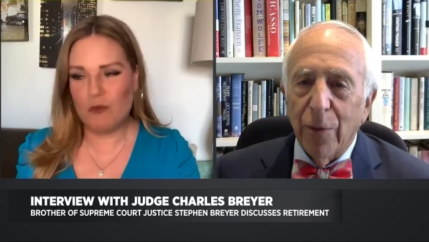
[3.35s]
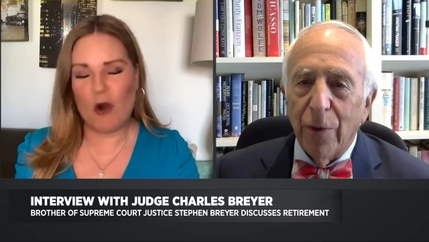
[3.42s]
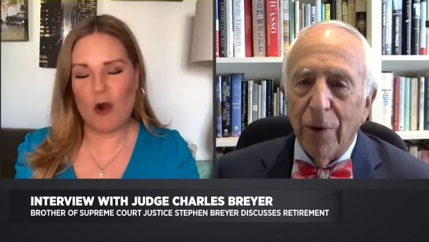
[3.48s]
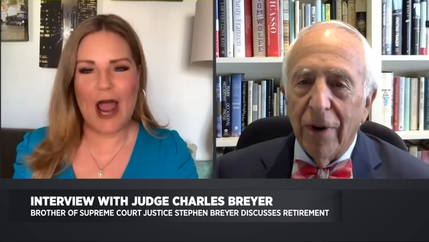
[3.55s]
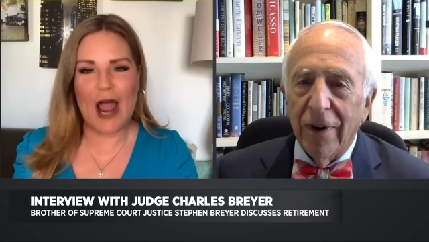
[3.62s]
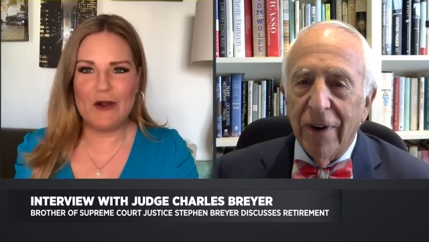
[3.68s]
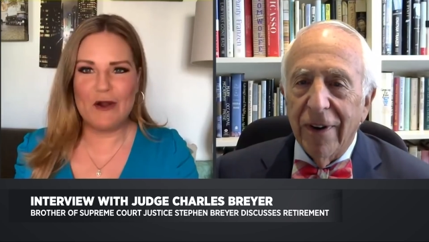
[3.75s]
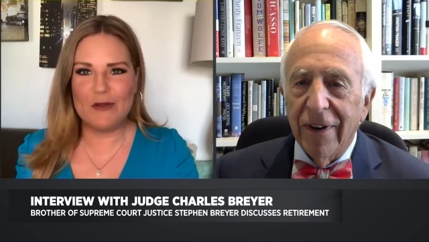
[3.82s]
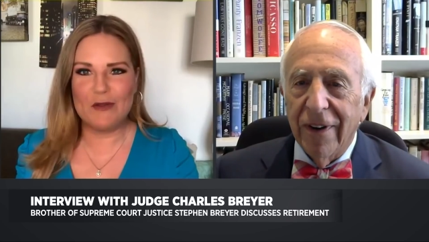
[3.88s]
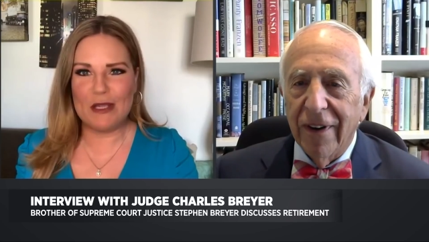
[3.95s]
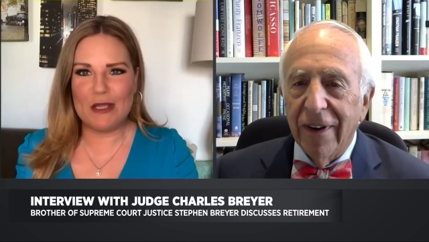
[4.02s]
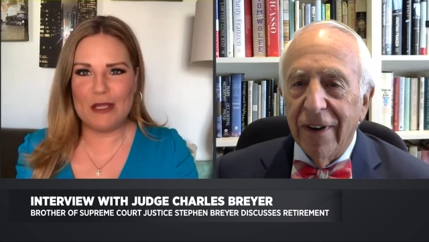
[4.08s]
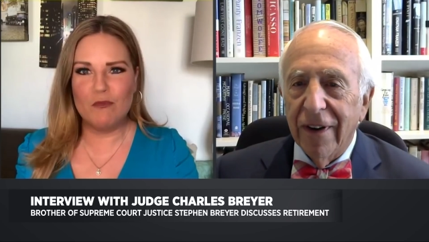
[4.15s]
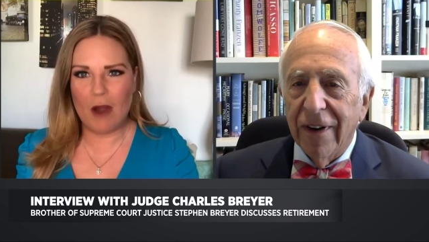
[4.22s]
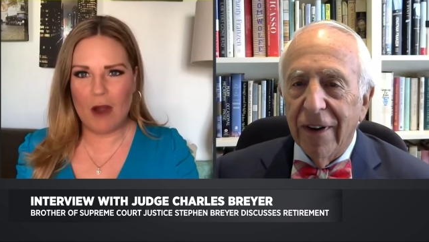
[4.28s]
Speaker 1: the
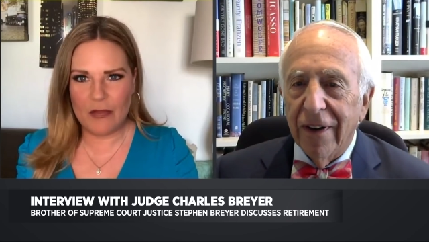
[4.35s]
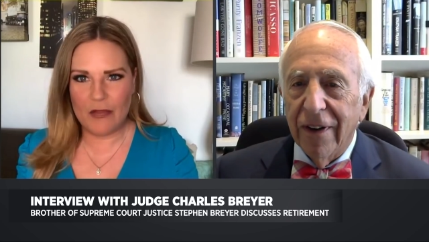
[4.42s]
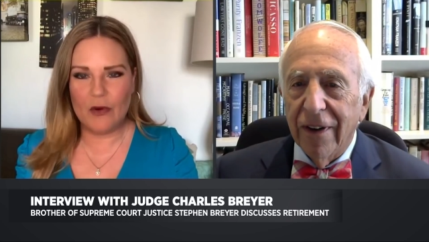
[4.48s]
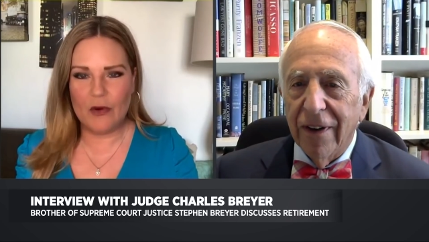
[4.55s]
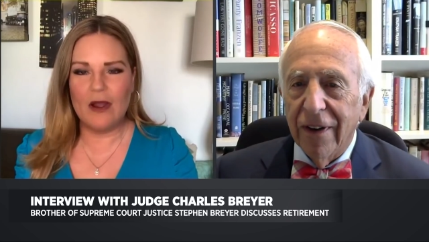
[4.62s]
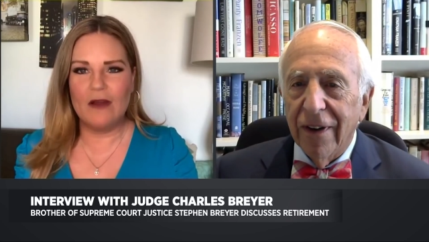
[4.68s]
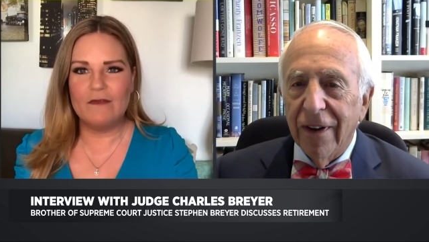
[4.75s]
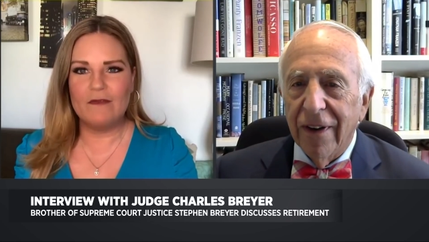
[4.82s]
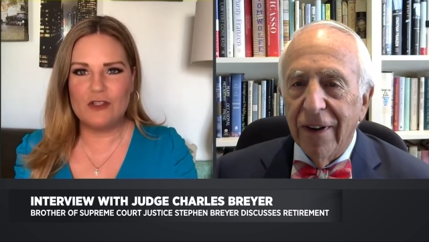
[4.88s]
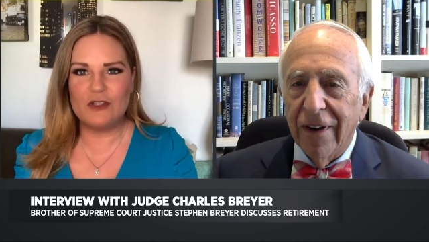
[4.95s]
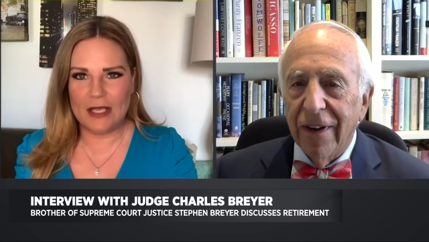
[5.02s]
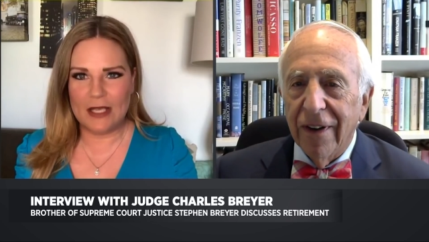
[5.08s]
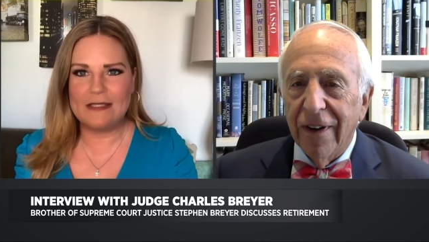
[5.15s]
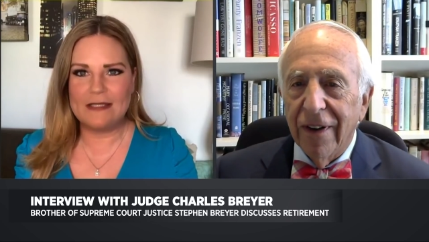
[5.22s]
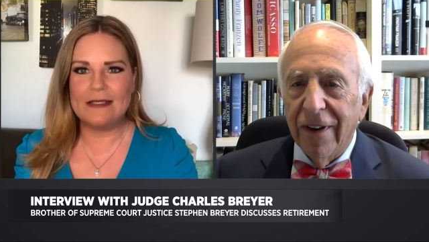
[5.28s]
brother of Justice
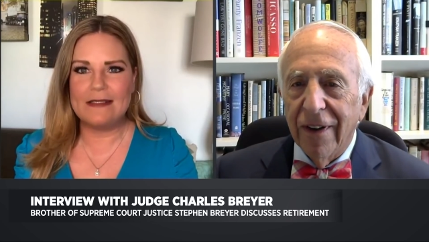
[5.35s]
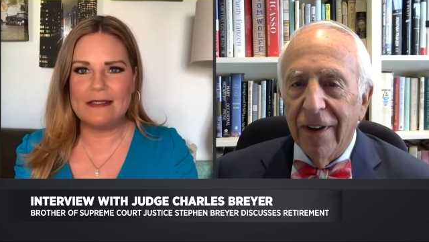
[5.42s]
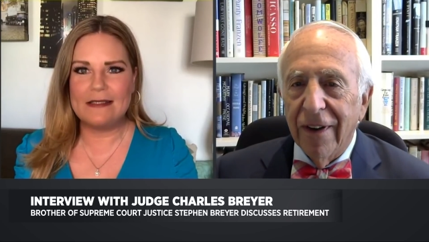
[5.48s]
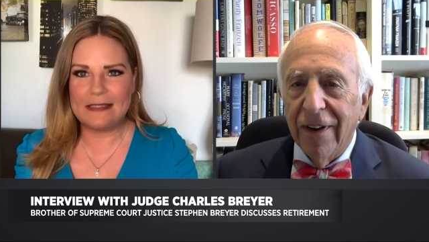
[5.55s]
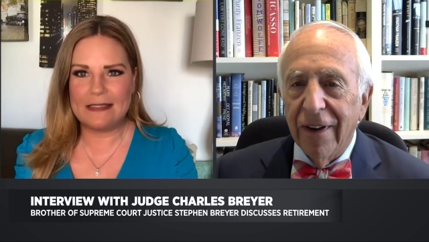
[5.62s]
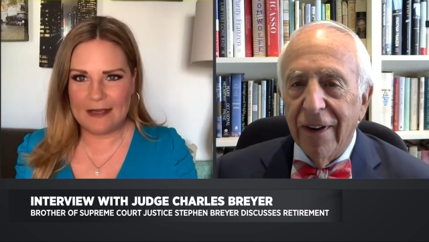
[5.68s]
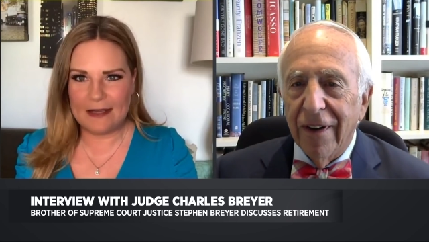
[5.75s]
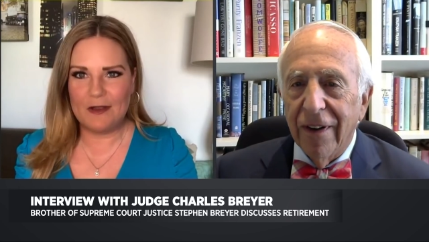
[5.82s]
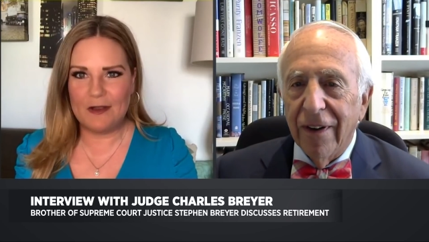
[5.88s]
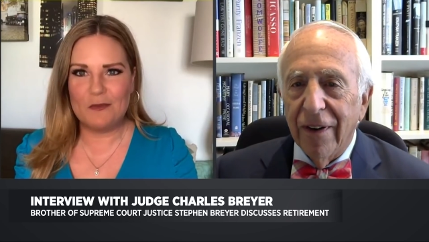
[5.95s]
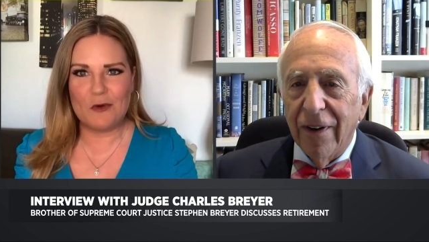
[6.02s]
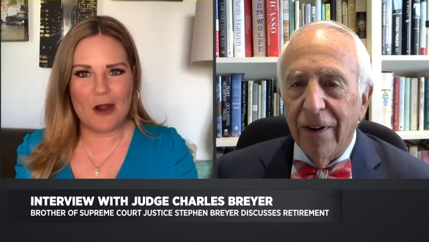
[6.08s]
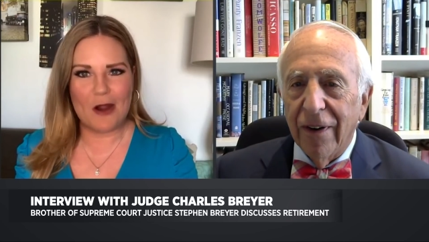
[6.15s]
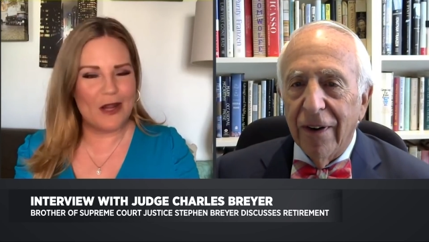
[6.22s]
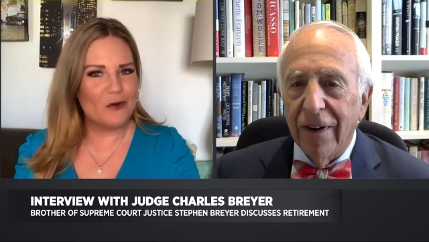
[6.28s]
Stephen Breyer, who,
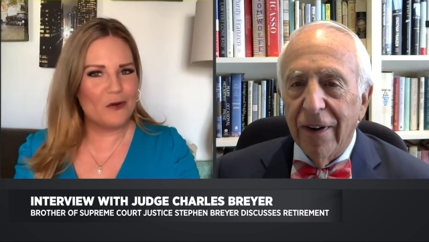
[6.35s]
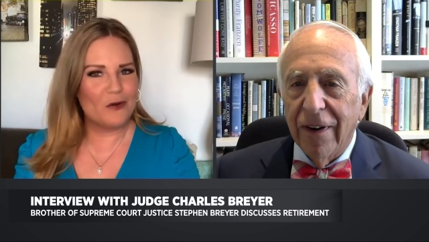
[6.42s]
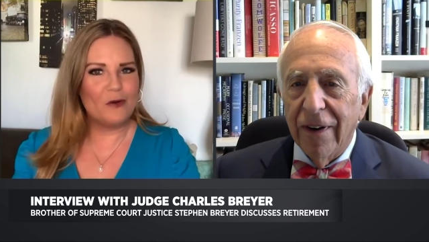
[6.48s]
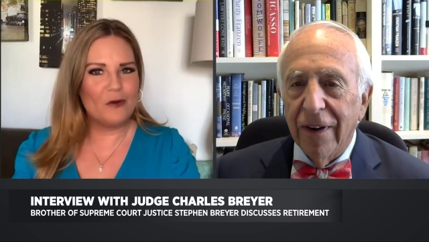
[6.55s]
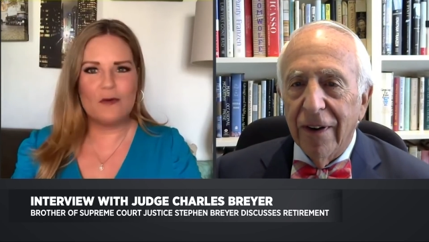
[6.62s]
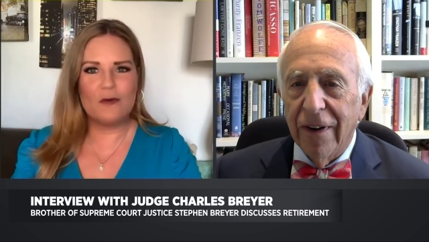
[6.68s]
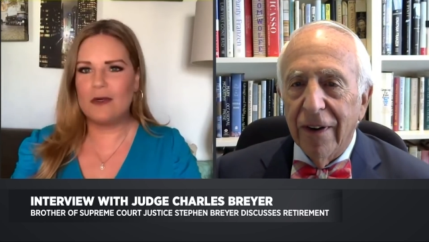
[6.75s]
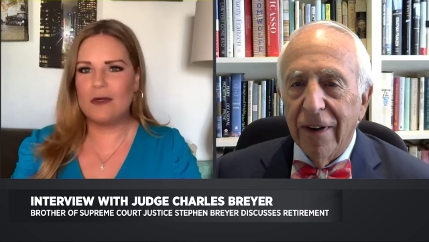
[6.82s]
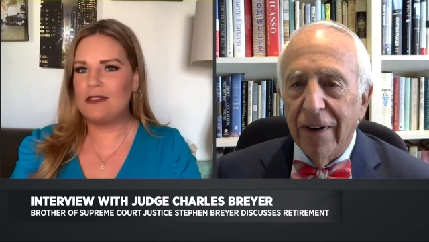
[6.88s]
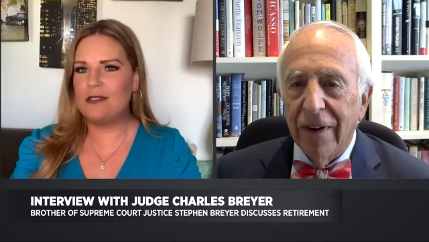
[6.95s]
of course, just